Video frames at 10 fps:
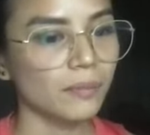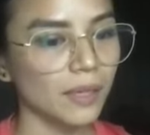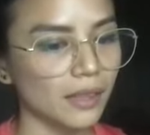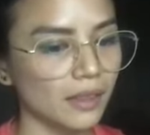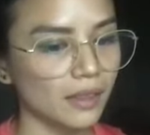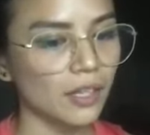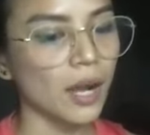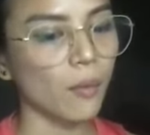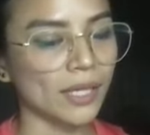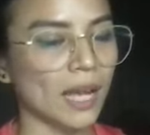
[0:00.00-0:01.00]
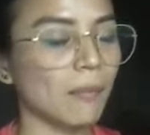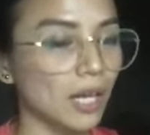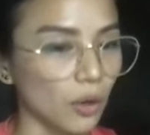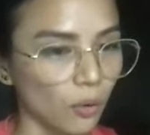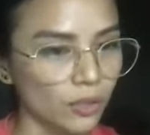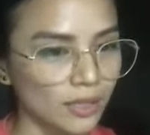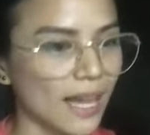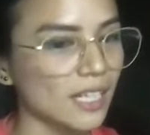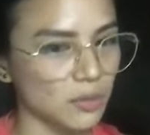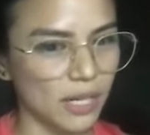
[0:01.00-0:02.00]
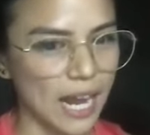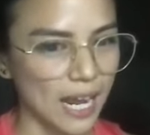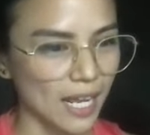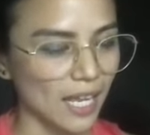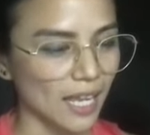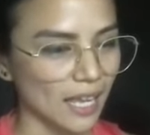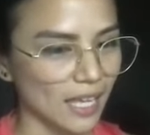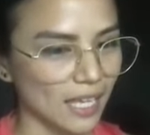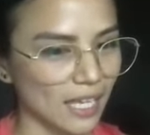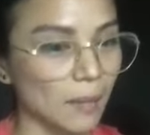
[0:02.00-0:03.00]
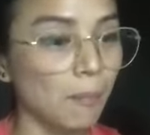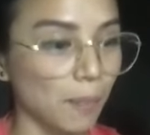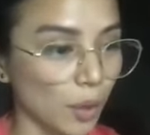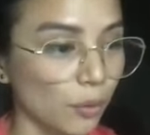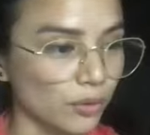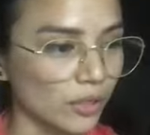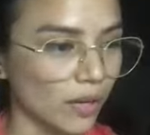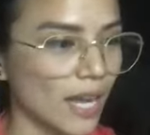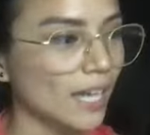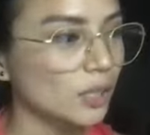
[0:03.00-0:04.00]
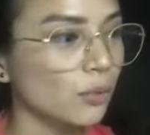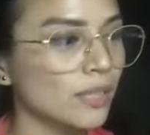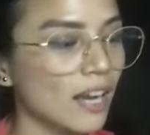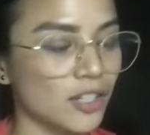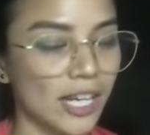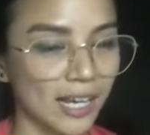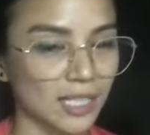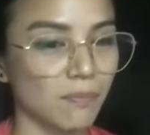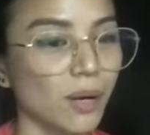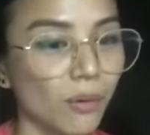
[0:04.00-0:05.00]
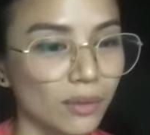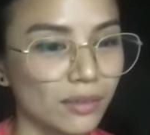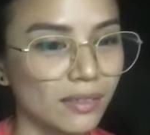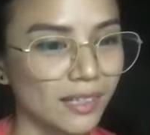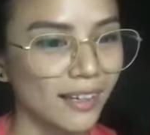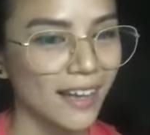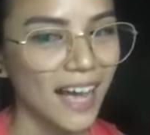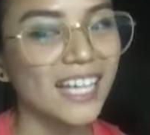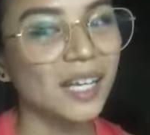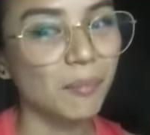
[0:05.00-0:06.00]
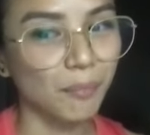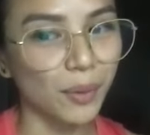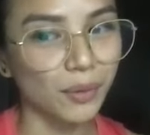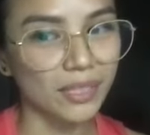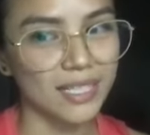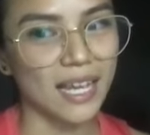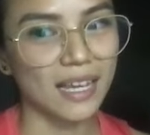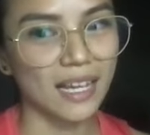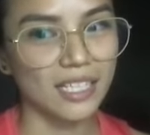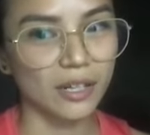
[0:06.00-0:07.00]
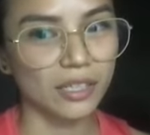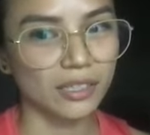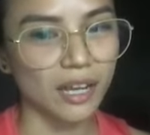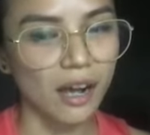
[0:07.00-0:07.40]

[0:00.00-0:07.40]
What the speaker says: But when I'm alone, that's when I implode. Okay, I don't actually explode. I implode because I start